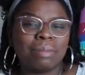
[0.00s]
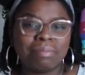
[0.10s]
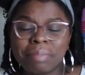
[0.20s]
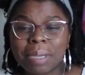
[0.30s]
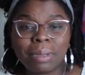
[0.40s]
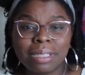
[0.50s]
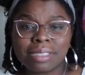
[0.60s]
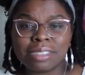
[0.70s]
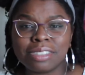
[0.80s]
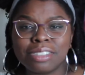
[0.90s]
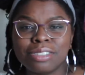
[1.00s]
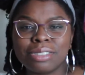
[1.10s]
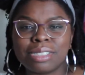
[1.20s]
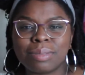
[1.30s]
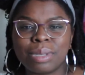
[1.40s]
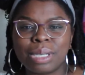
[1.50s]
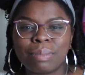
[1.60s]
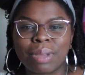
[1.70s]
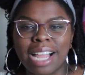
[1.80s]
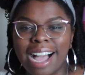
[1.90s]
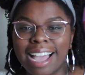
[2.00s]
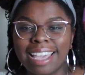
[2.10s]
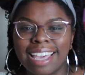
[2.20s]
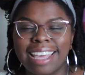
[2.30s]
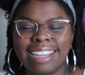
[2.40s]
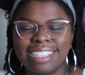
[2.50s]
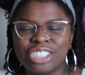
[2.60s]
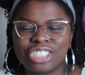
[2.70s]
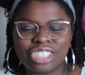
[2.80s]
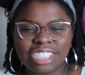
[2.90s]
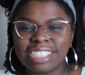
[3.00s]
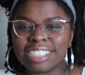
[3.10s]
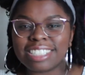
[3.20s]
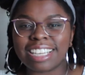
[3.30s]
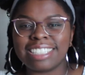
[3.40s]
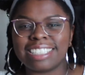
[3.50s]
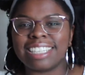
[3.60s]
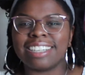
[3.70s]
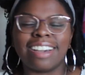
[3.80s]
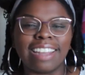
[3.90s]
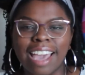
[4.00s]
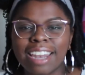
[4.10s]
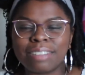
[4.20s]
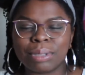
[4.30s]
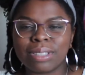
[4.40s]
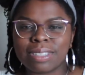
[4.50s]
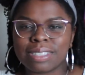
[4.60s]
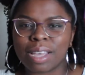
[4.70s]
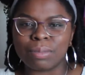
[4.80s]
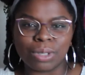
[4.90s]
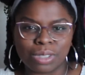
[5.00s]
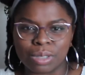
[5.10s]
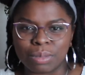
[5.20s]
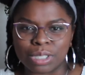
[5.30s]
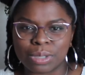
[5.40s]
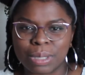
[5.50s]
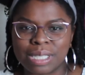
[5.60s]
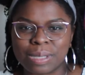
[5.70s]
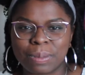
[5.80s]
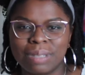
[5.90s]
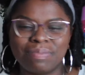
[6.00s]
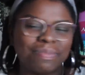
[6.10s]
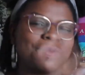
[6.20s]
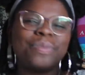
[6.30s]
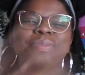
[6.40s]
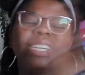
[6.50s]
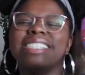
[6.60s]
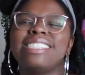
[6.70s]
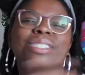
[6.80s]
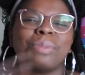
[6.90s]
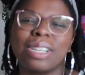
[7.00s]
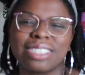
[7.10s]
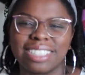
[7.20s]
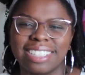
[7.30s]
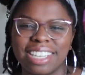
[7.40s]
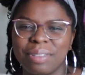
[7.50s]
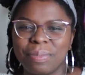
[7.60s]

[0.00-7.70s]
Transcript: Maybe this is news to me, but I had a genius idea on how to put this up using push pins, but just watch the clip.